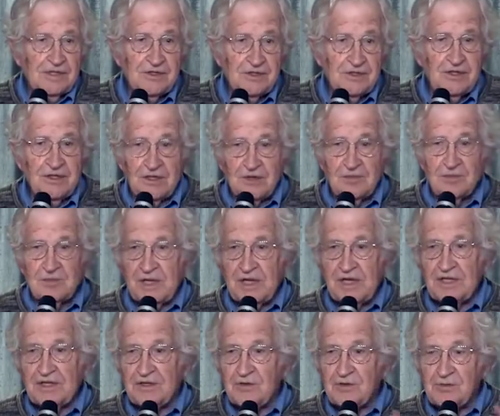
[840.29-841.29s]
I shouldn't
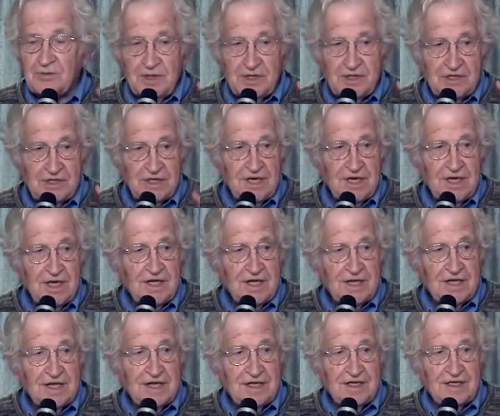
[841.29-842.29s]
complain too much.
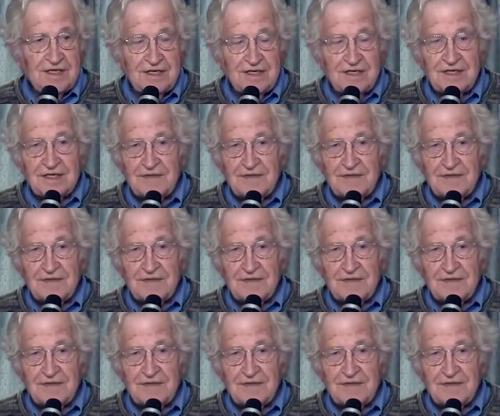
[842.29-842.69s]
And